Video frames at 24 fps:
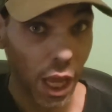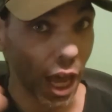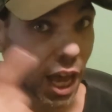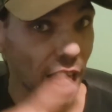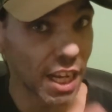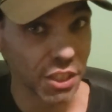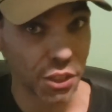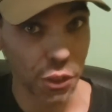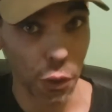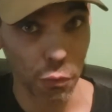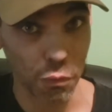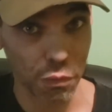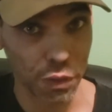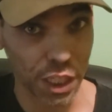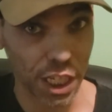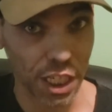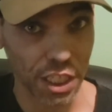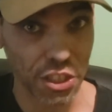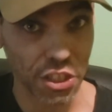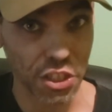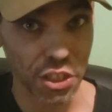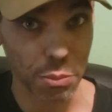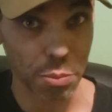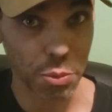And don't
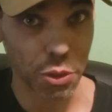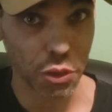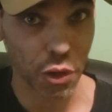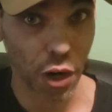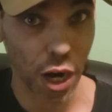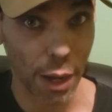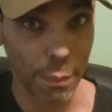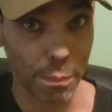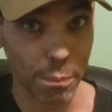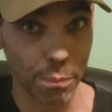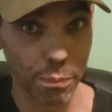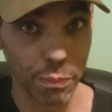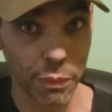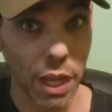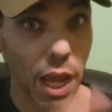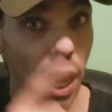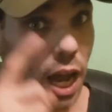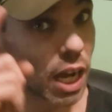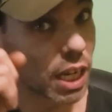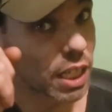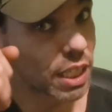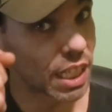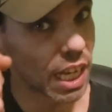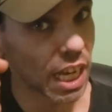forget to subscribe.
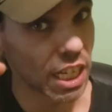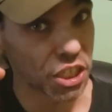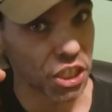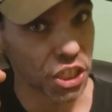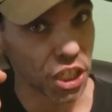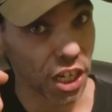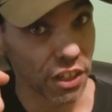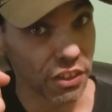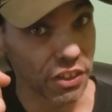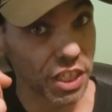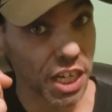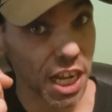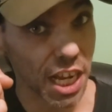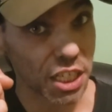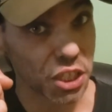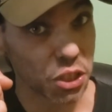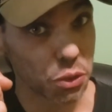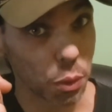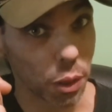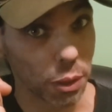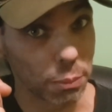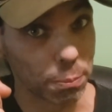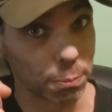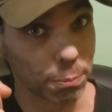Catch you on the
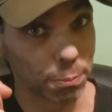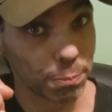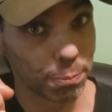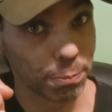next one.